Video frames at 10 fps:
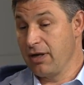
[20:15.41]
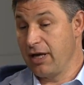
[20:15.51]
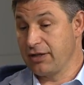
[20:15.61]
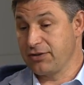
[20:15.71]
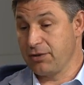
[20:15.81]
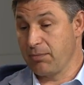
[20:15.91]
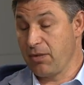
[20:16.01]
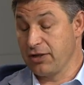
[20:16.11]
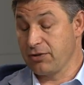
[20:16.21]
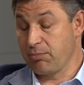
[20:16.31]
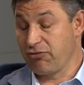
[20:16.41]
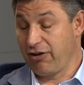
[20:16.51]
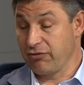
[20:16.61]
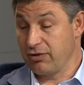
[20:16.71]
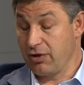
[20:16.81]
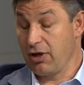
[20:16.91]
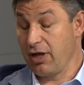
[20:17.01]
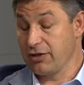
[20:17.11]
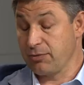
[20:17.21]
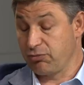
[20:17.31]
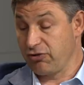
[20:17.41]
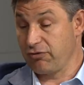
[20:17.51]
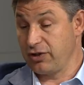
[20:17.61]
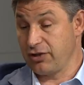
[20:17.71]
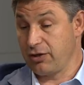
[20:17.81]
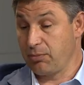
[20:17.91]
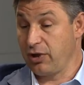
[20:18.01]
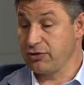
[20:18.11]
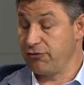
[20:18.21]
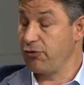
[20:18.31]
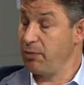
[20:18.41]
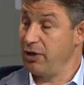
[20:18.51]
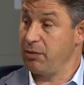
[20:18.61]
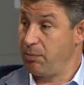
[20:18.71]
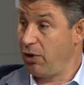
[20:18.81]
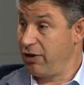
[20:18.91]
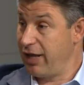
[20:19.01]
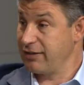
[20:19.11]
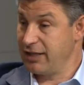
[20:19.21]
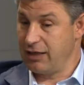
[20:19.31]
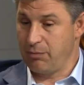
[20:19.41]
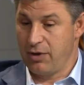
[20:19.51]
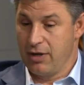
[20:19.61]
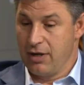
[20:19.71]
it's a, it's a, privilege, uh, it's a privilege and a pleasure for me to be part of that team.